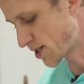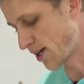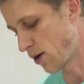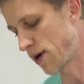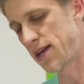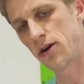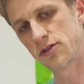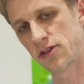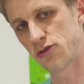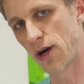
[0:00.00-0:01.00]
to tell right now
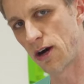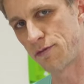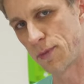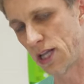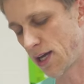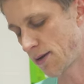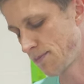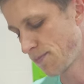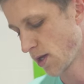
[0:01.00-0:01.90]
because it's right off milling,